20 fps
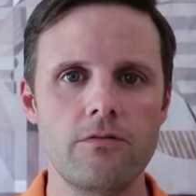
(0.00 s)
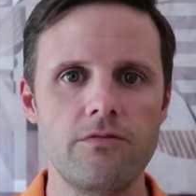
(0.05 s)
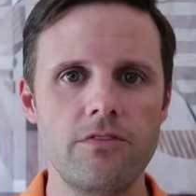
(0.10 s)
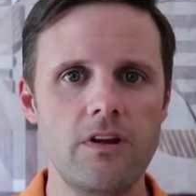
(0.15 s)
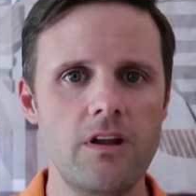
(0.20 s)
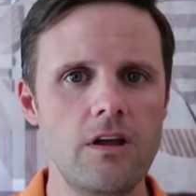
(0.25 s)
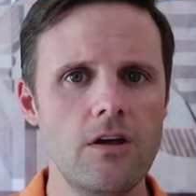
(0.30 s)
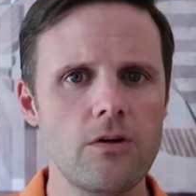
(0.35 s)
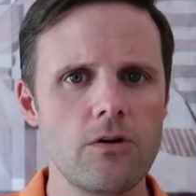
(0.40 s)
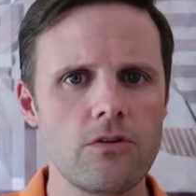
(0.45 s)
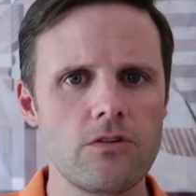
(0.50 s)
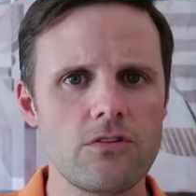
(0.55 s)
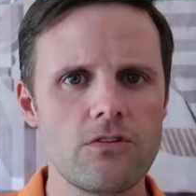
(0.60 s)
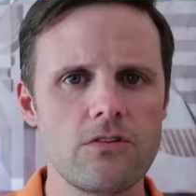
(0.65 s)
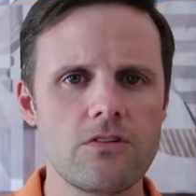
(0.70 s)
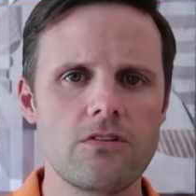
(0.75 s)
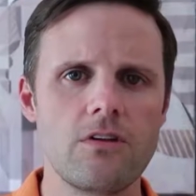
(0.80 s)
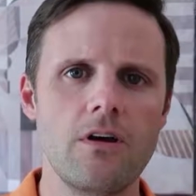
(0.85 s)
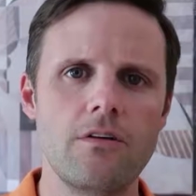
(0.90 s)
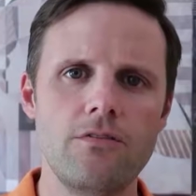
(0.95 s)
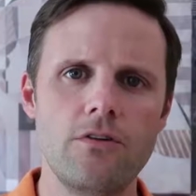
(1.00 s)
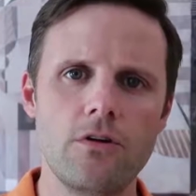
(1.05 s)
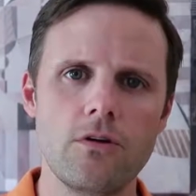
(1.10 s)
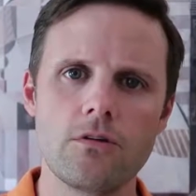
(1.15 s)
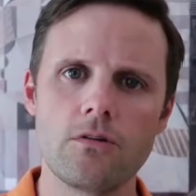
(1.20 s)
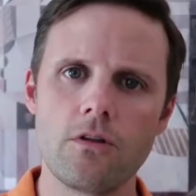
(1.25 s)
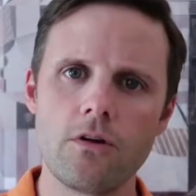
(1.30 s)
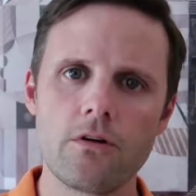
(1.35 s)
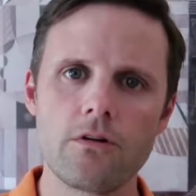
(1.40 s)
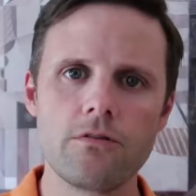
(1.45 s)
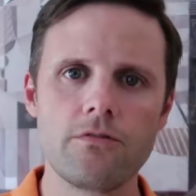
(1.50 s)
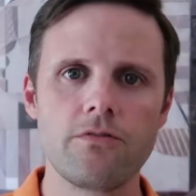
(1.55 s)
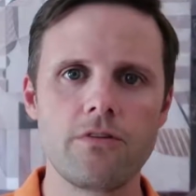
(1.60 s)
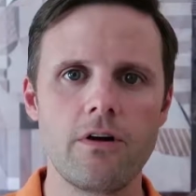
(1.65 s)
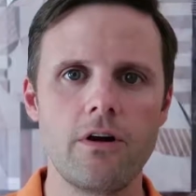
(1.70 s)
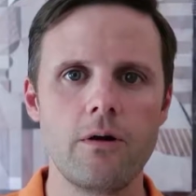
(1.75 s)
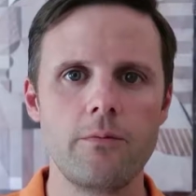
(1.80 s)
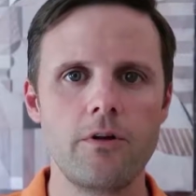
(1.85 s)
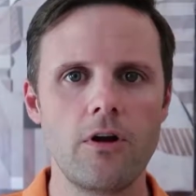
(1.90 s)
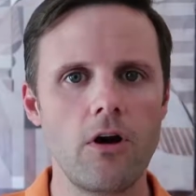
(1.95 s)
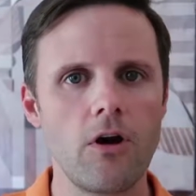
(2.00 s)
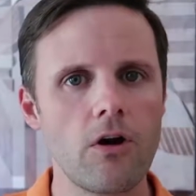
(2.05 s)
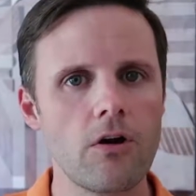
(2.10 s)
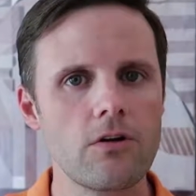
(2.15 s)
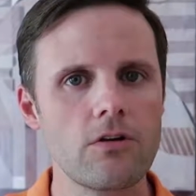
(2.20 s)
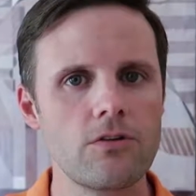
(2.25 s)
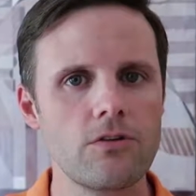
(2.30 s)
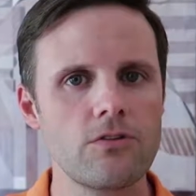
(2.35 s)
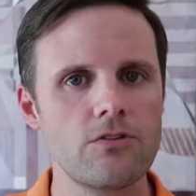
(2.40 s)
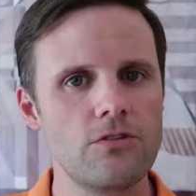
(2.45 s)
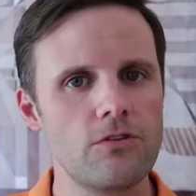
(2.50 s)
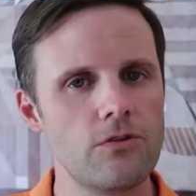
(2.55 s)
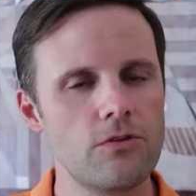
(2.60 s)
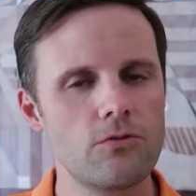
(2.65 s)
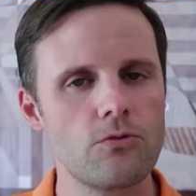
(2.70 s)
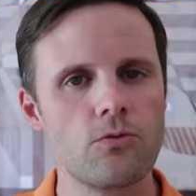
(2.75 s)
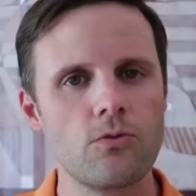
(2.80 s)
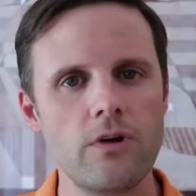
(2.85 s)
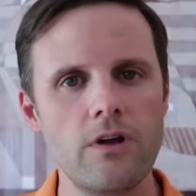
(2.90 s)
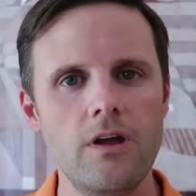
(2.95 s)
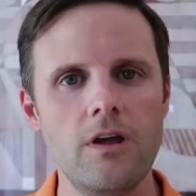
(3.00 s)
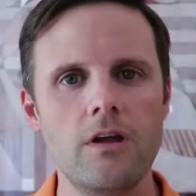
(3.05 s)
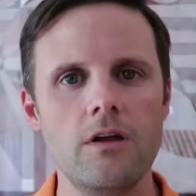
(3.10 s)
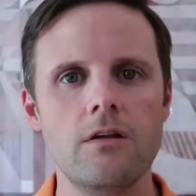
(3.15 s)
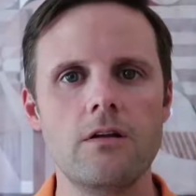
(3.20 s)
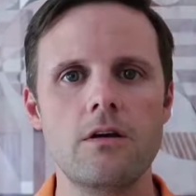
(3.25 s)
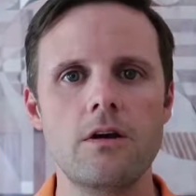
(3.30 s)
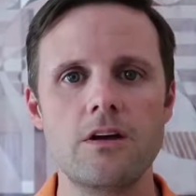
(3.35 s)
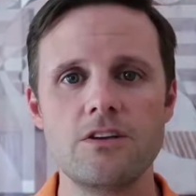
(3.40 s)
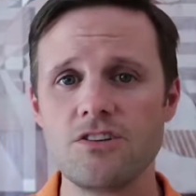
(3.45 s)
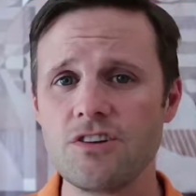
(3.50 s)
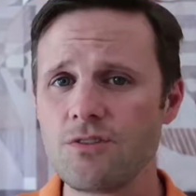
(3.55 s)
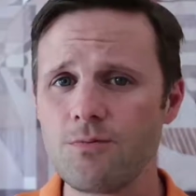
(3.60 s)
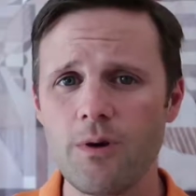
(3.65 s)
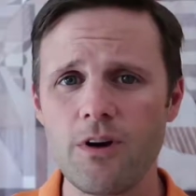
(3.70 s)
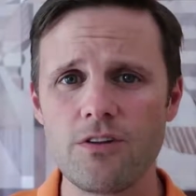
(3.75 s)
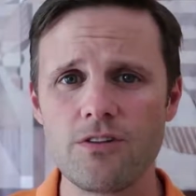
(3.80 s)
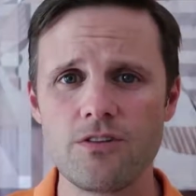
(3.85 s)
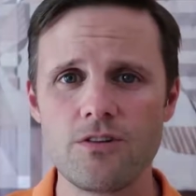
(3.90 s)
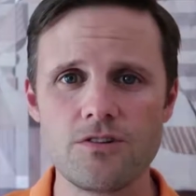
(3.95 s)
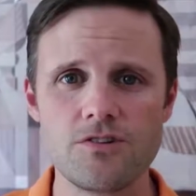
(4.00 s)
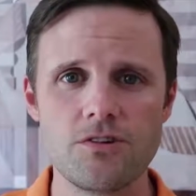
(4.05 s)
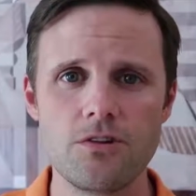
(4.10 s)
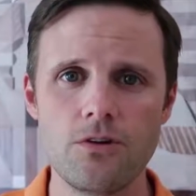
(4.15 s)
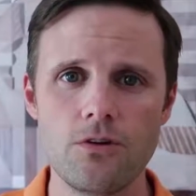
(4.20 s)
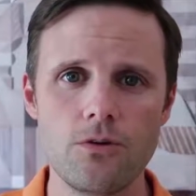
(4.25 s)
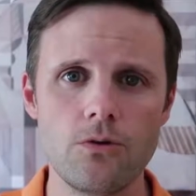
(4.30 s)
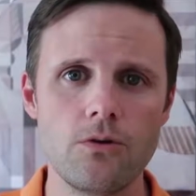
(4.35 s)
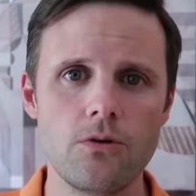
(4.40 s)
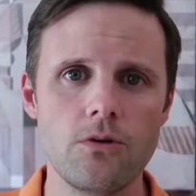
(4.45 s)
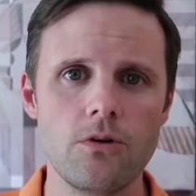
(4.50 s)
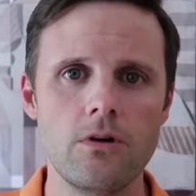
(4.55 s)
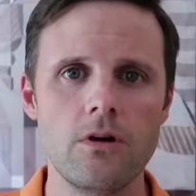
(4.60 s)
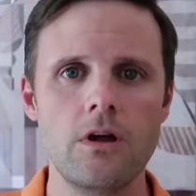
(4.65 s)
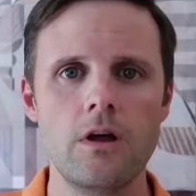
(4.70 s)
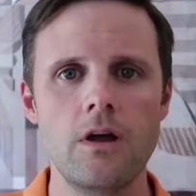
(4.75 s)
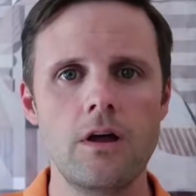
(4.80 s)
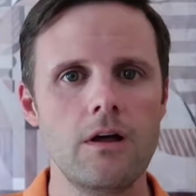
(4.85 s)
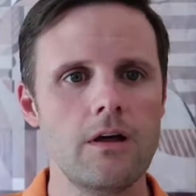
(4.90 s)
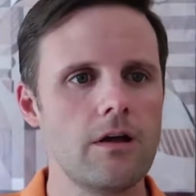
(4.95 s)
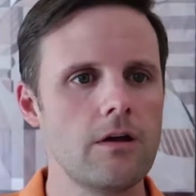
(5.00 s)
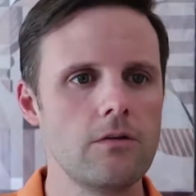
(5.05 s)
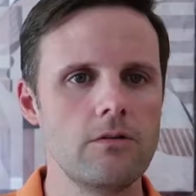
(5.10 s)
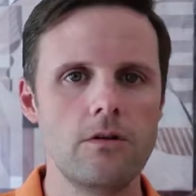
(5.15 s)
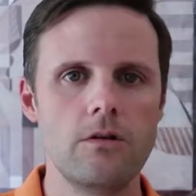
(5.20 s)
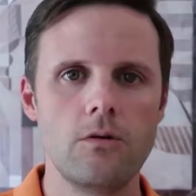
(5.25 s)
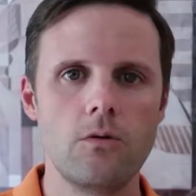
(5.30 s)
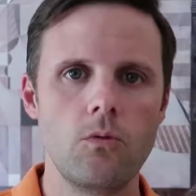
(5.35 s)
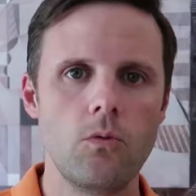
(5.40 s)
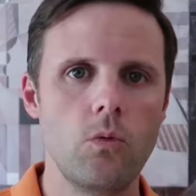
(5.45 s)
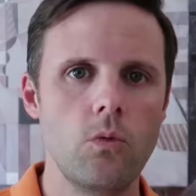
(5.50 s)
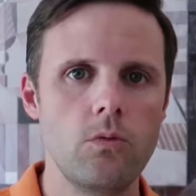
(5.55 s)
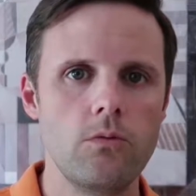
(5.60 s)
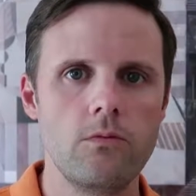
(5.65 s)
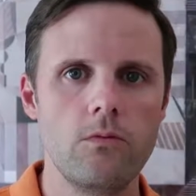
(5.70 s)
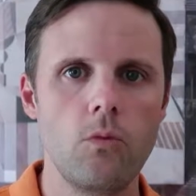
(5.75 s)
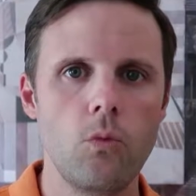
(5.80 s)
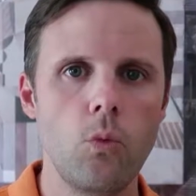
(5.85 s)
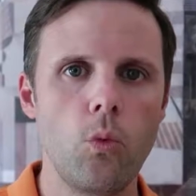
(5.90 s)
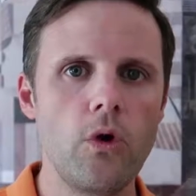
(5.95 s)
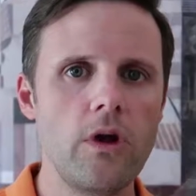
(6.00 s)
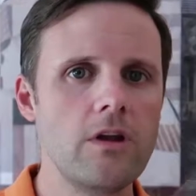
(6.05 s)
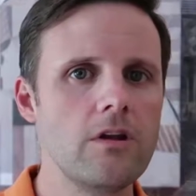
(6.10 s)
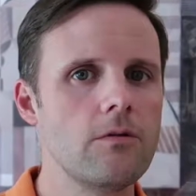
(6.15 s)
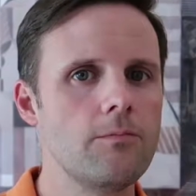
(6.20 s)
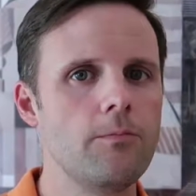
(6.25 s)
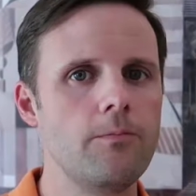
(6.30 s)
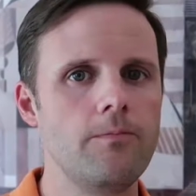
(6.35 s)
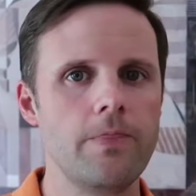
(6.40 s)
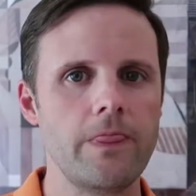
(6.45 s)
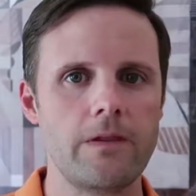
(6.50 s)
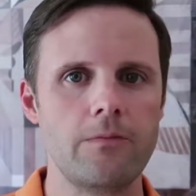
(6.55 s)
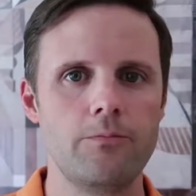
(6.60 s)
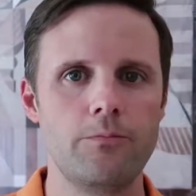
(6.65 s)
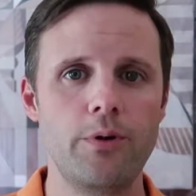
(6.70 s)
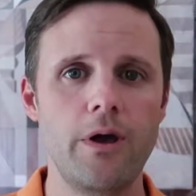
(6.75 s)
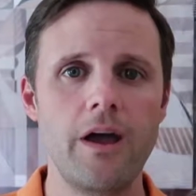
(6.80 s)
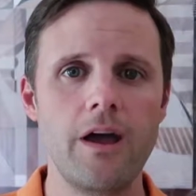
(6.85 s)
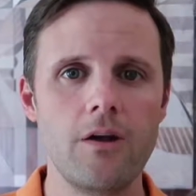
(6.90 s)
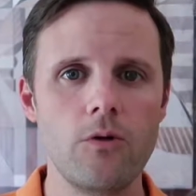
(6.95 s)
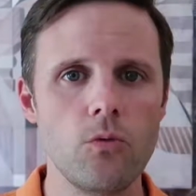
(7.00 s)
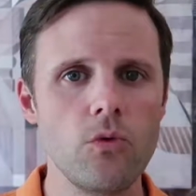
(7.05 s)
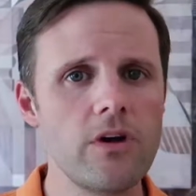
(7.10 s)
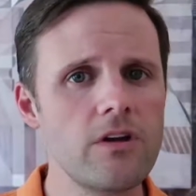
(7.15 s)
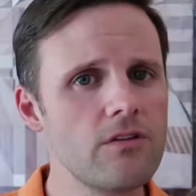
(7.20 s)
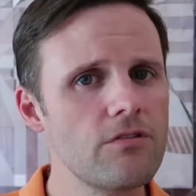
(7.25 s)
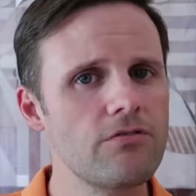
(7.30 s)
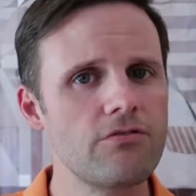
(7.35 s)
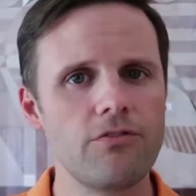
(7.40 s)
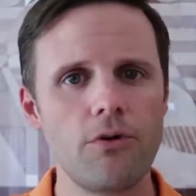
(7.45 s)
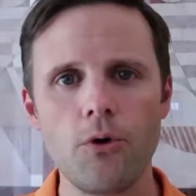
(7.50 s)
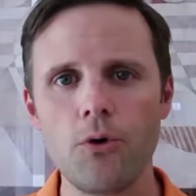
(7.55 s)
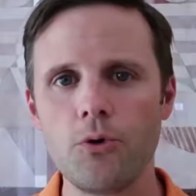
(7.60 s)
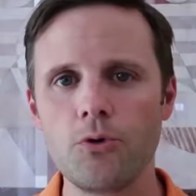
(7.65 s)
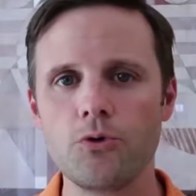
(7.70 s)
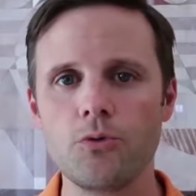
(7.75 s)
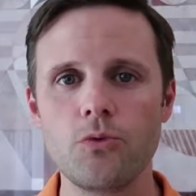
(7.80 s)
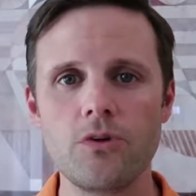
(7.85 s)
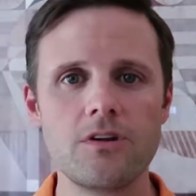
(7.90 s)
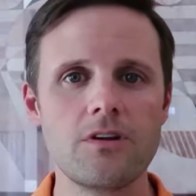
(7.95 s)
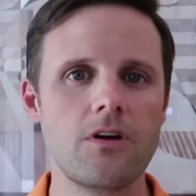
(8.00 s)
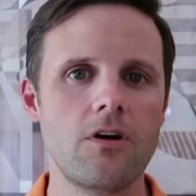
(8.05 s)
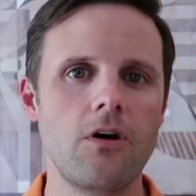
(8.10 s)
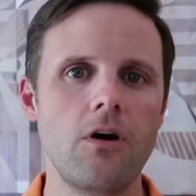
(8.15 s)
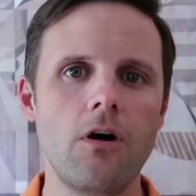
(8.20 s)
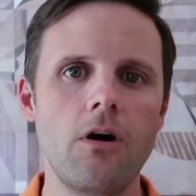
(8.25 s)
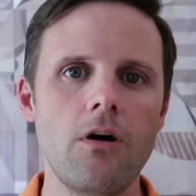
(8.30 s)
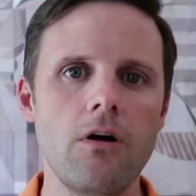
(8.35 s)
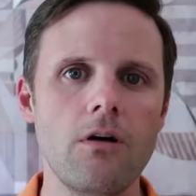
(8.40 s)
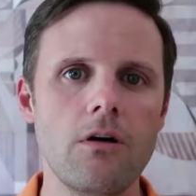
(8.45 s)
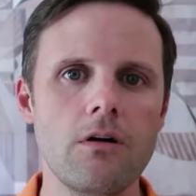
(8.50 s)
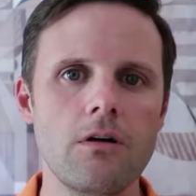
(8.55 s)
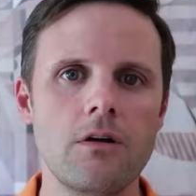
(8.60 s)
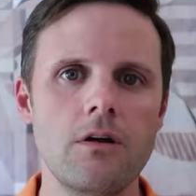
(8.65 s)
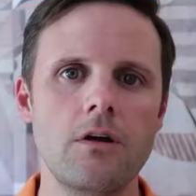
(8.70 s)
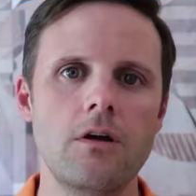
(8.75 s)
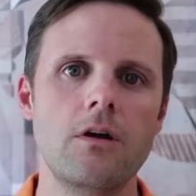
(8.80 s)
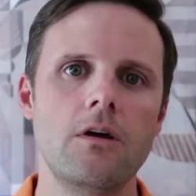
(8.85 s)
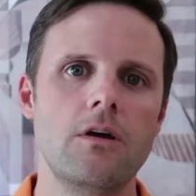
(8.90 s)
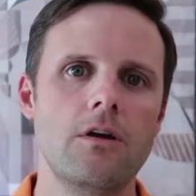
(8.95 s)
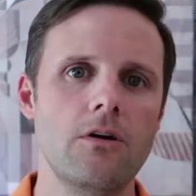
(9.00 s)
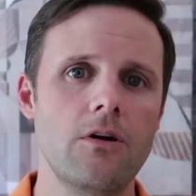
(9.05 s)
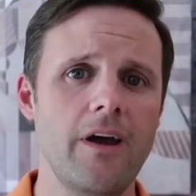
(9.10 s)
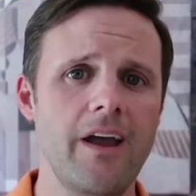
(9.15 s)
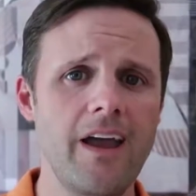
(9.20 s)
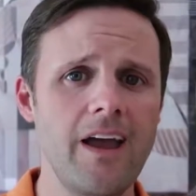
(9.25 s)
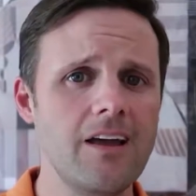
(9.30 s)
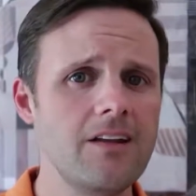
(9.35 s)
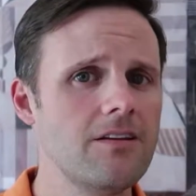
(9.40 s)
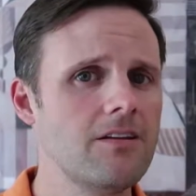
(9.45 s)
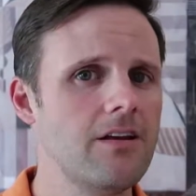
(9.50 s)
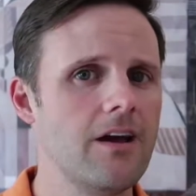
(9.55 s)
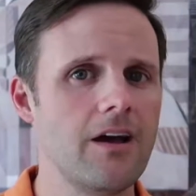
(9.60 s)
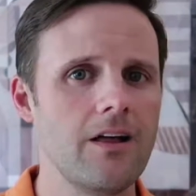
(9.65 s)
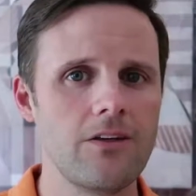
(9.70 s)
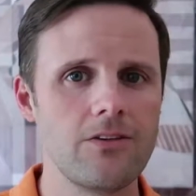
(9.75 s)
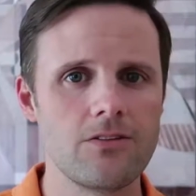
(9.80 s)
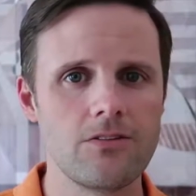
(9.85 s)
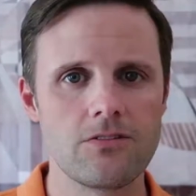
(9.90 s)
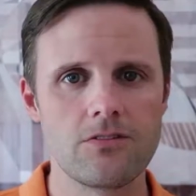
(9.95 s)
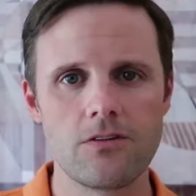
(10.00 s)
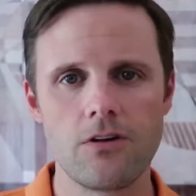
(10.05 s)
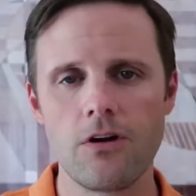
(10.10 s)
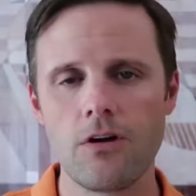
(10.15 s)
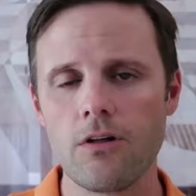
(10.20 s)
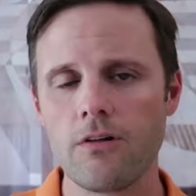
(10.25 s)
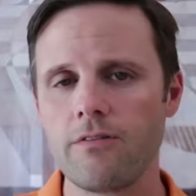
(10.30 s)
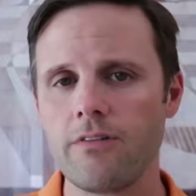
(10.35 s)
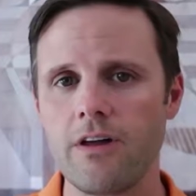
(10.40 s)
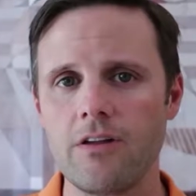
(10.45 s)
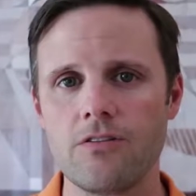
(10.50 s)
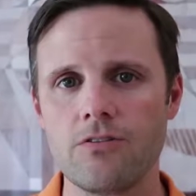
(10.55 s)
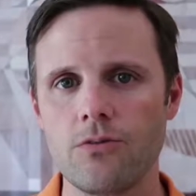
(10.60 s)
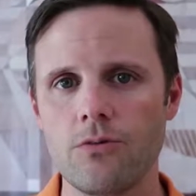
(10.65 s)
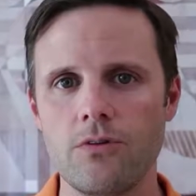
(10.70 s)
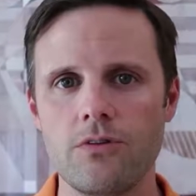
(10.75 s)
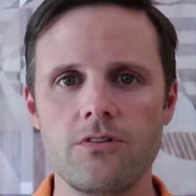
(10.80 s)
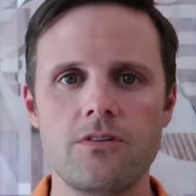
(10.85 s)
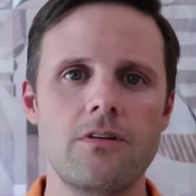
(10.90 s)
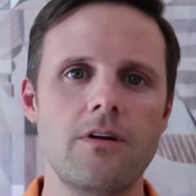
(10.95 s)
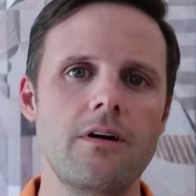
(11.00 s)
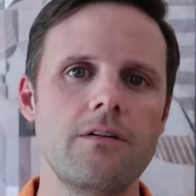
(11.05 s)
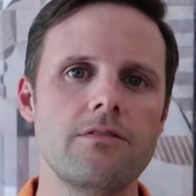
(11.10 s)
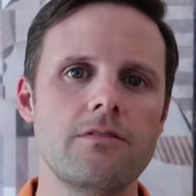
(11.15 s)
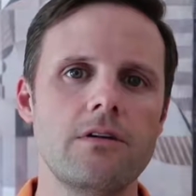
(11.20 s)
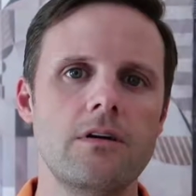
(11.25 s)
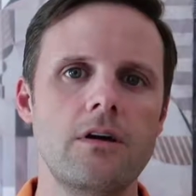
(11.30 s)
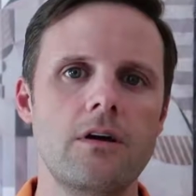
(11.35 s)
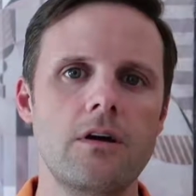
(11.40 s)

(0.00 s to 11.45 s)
videos and stuff you can learn from and articles you can read just by searching Google. Like, when to bet, when to fold, when to call, hand analysis and all of that sort of stuff.